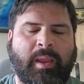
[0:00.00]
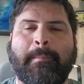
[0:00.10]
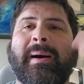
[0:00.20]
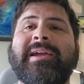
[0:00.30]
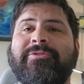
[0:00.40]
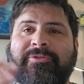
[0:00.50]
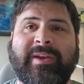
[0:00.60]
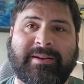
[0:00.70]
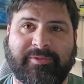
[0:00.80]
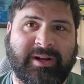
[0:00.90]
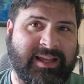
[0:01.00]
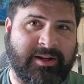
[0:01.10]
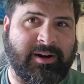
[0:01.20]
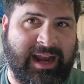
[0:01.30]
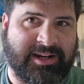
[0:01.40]
my favorite
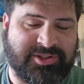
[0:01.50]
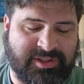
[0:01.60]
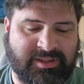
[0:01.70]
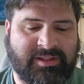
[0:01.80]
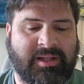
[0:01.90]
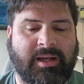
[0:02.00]
interaction